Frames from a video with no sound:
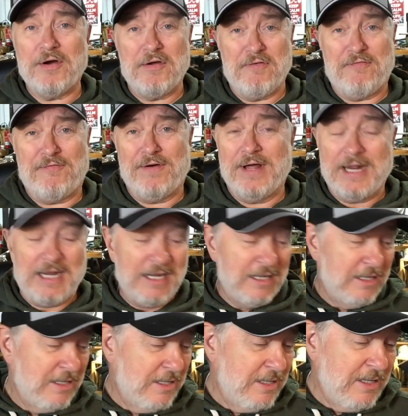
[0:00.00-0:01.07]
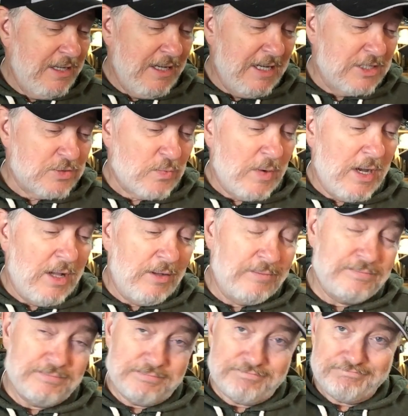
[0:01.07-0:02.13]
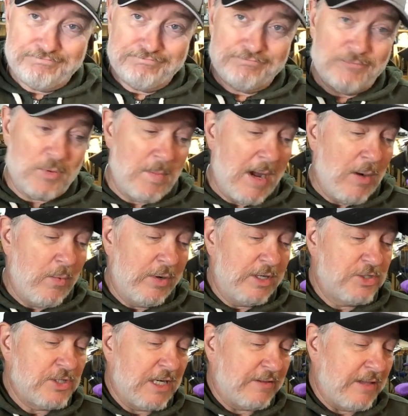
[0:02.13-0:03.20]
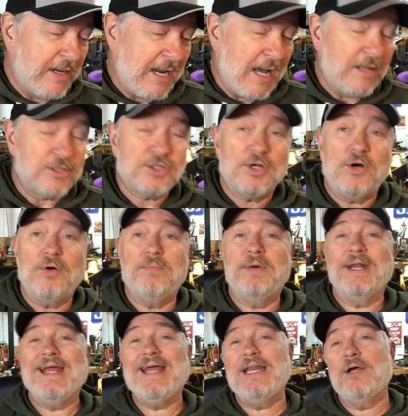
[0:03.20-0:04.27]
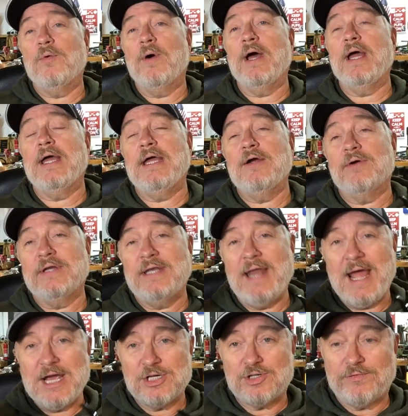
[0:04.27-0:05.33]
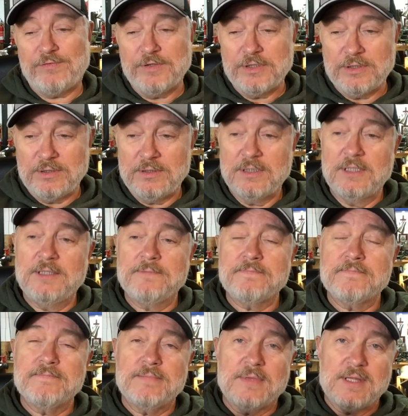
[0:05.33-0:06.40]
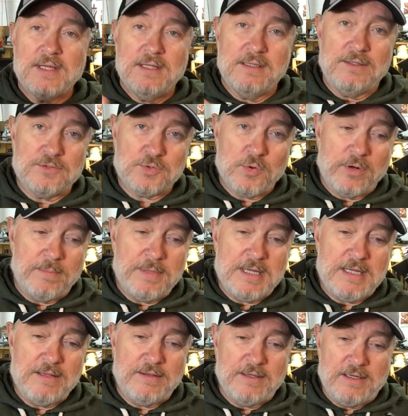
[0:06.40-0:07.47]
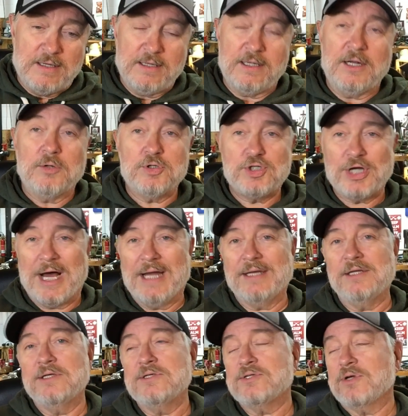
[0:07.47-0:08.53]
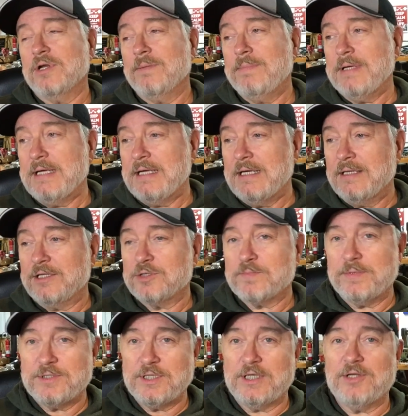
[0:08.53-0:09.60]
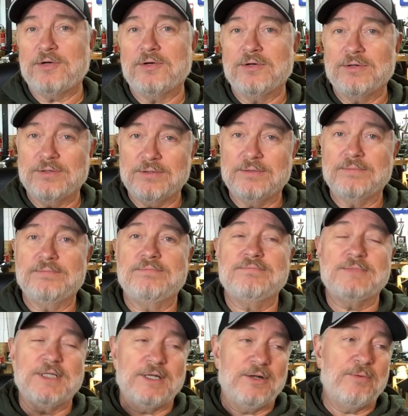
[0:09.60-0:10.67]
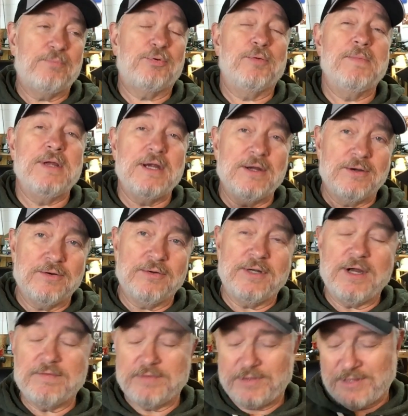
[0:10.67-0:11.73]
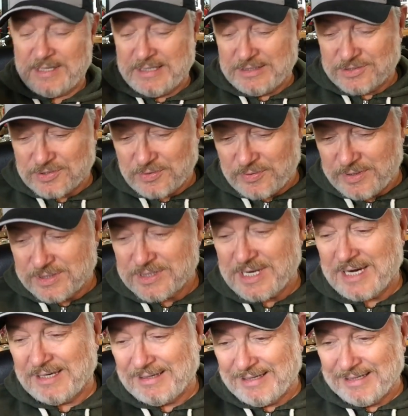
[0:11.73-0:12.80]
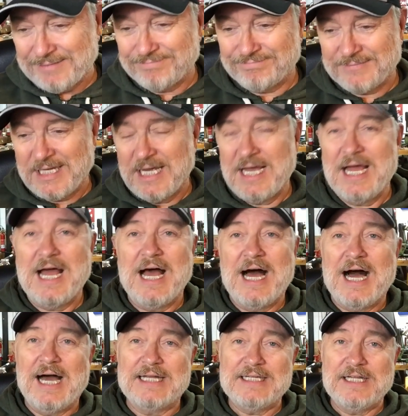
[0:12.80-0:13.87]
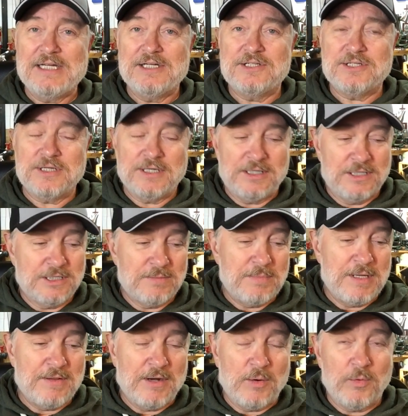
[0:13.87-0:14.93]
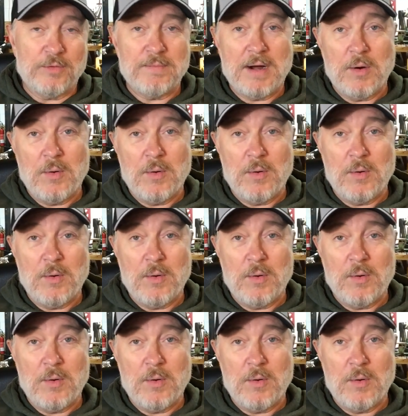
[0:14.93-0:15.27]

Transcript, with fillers: very funny as well. You might want to check that out. So, but anyway, here in Nashville, there's going to be the, you know, Chonda is going to be at this particular, you know, premiere and everything. So it's kind of like I needed to, to be there with my